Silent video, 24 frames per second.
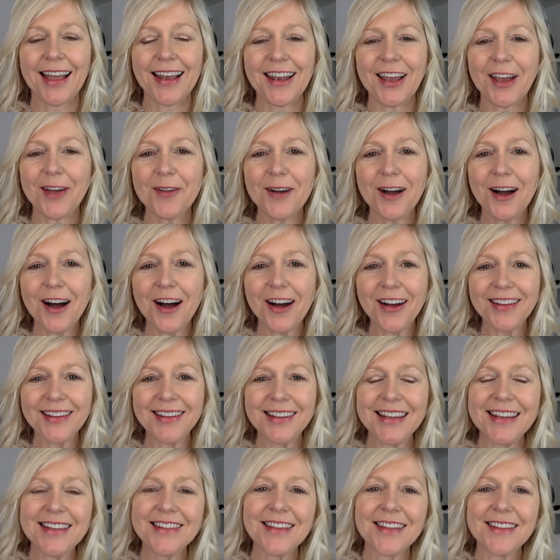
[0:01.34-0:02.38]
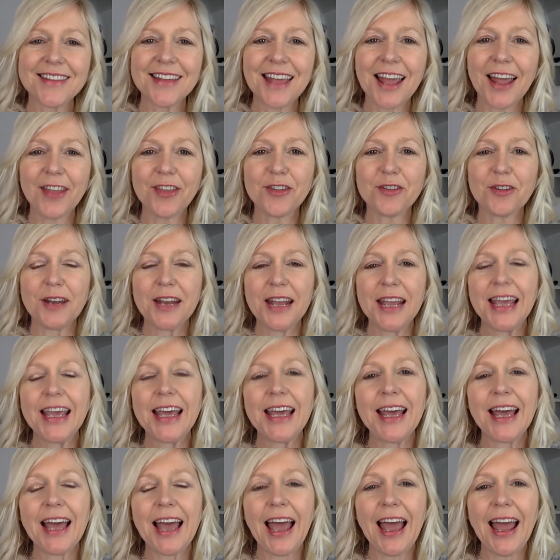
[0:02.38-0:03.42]
Hello hearties, it's Catherine
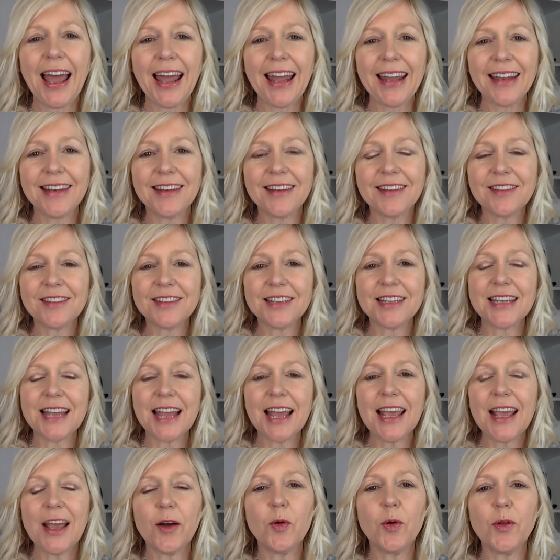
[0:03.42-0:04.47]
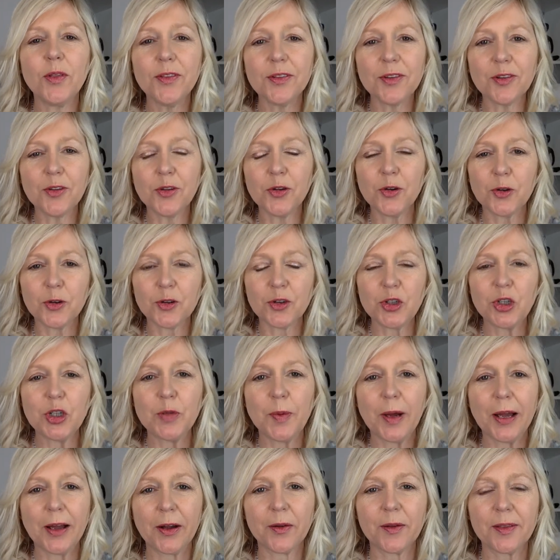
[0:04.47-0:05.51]
here, and today I want to talk to you
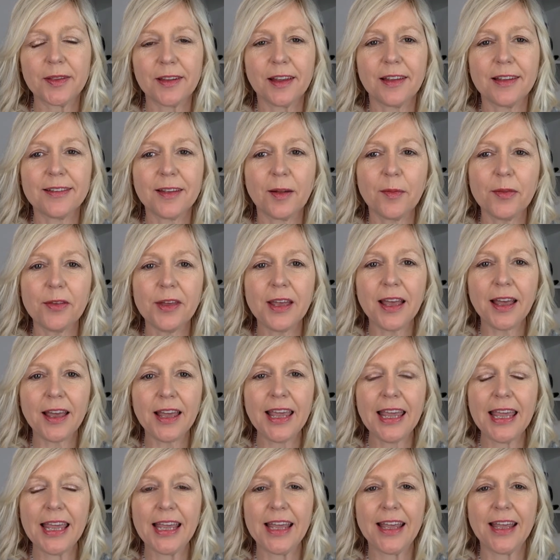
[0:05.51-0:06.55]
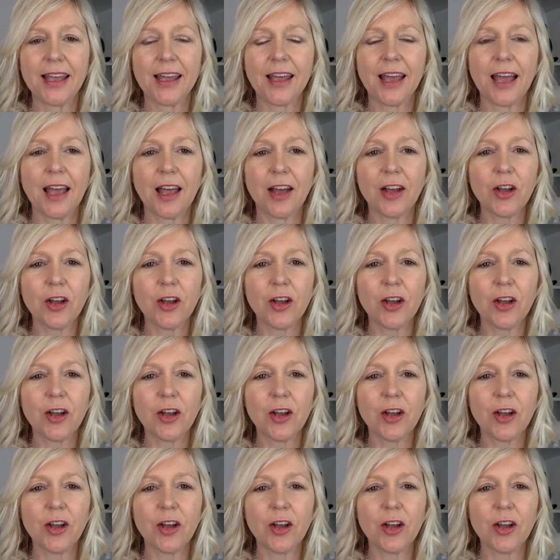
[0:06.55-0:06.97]
about something I hear